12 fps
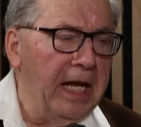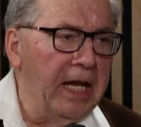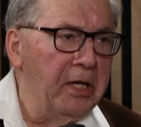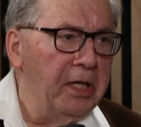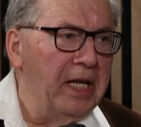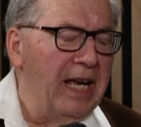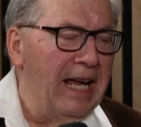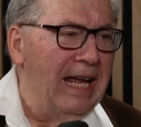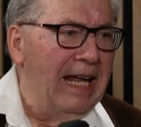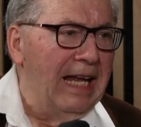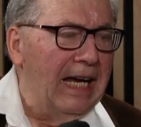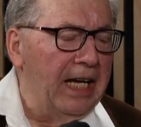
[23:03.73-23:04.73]
And
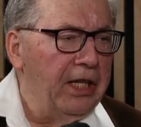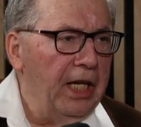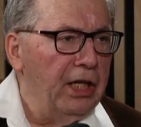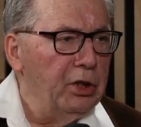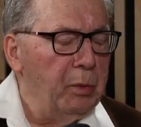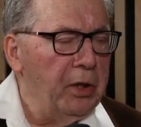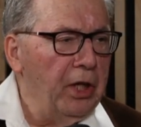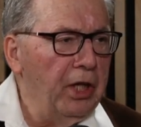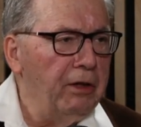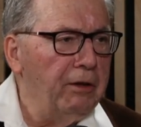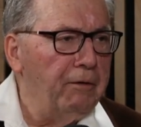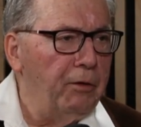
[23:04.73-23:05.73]
I think as we
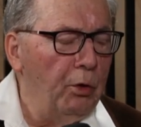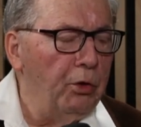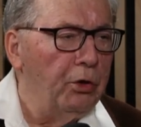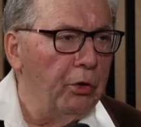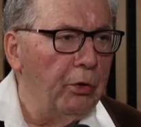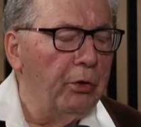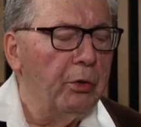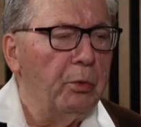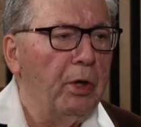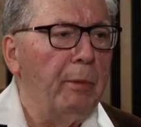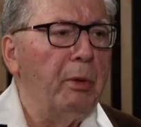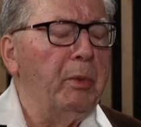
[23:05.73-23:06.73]
think of the future,
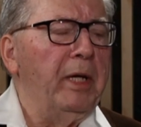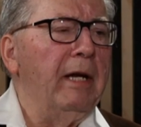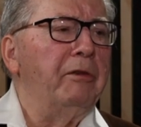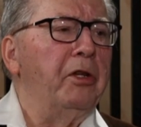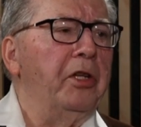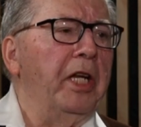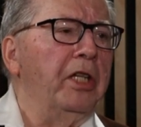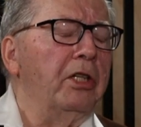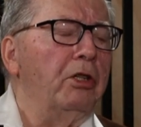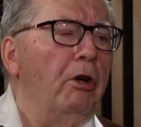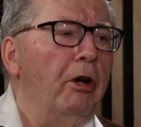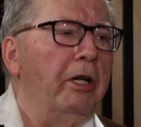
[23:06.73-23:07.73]
Robert, we have to think
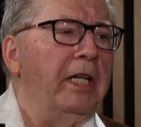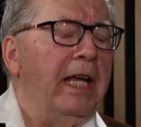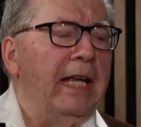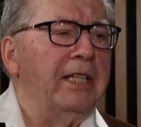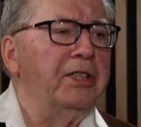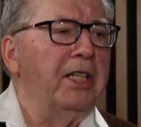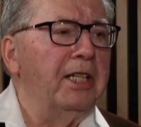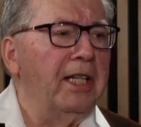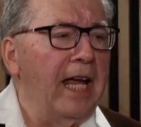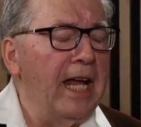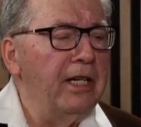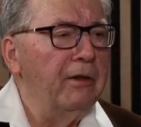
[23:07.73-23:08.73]
that God has a
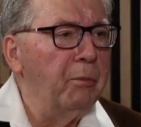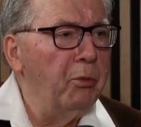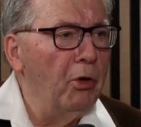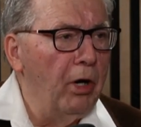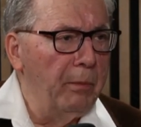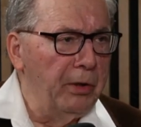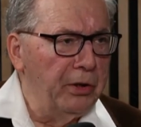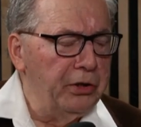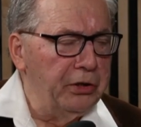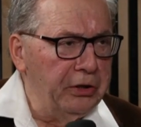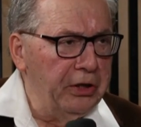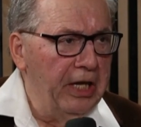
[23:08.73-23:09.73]
land of
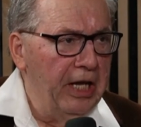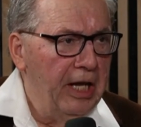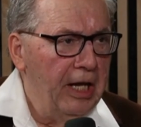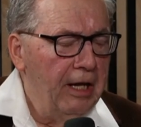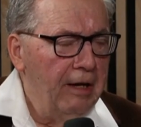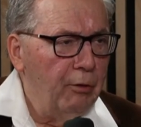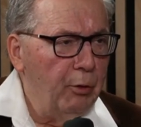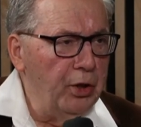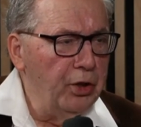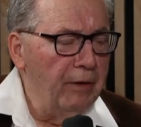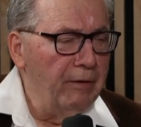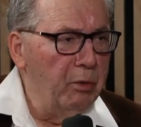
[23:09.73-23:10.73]
promise for
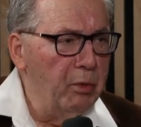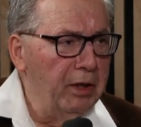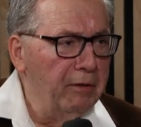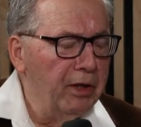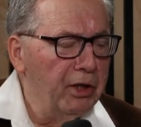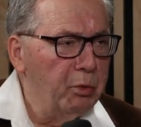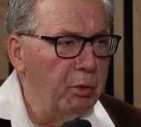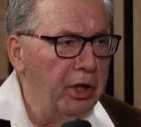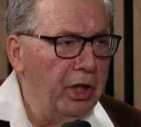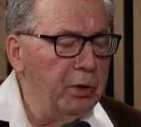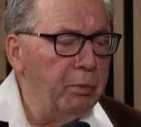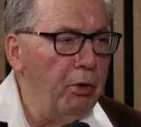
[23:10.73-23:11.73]
each and every one of us where
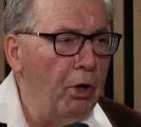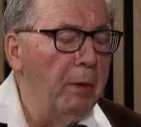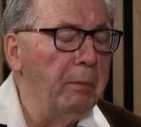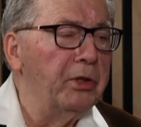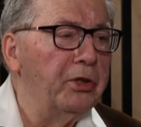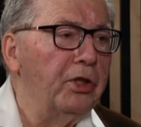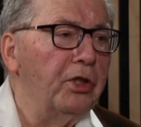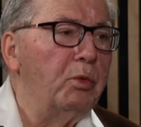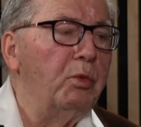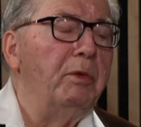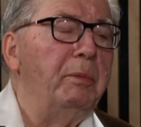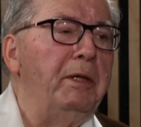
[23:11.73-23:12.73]
his promises
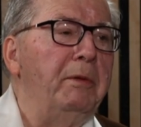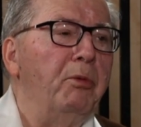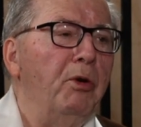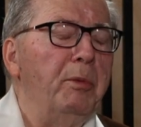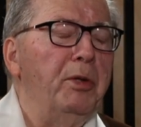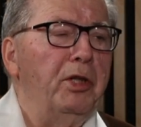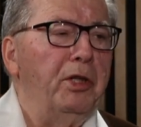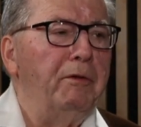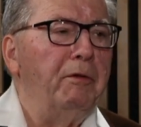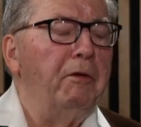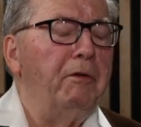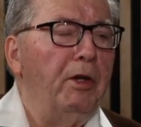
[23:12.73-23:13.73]
will be permanently
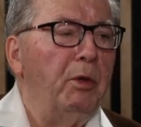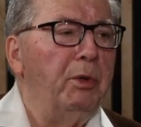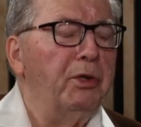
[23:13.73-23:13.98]
fulfilled.